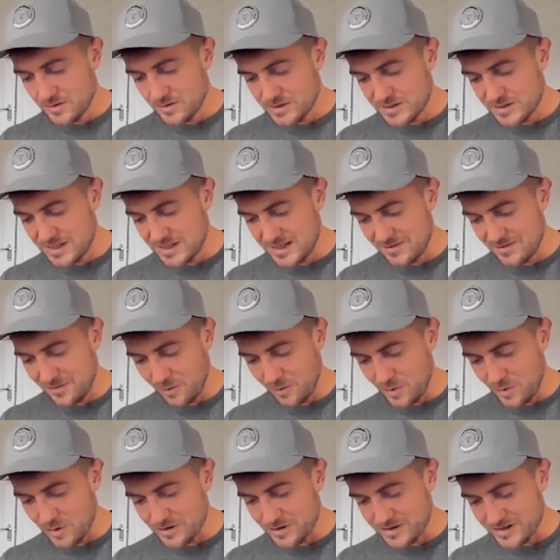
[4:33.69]
Steve,
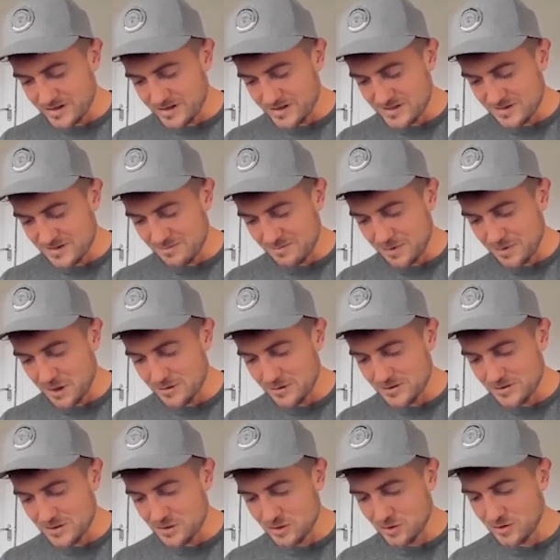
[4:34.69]
what does
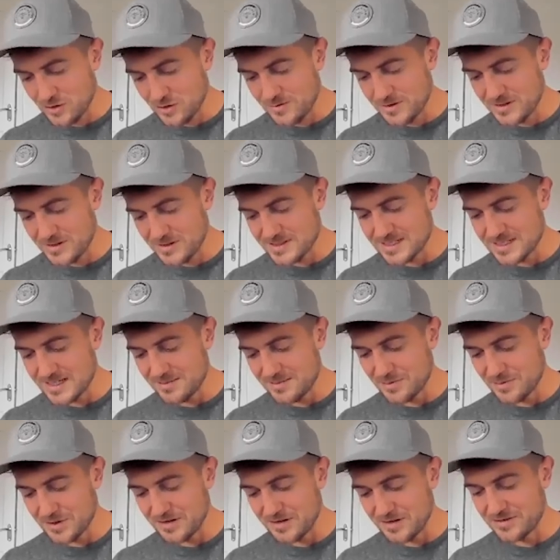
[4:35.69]
post-tournament
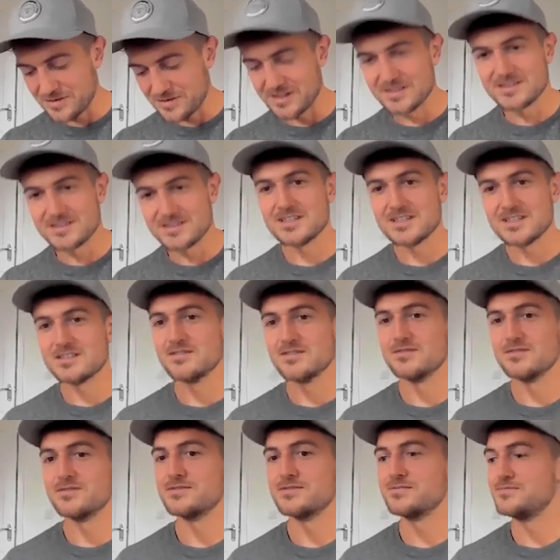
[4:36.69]
debrief consist
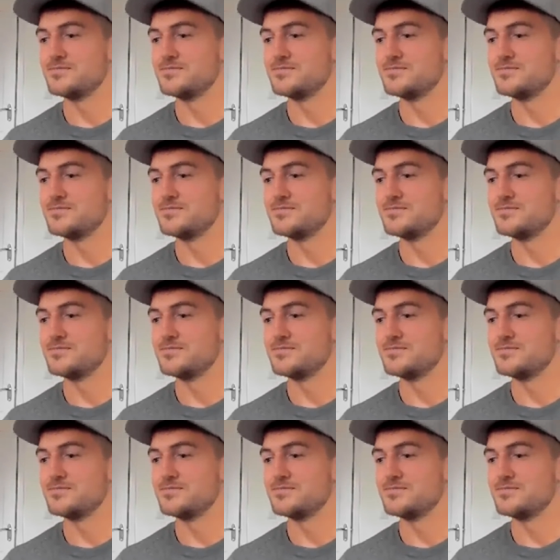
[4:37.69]
of?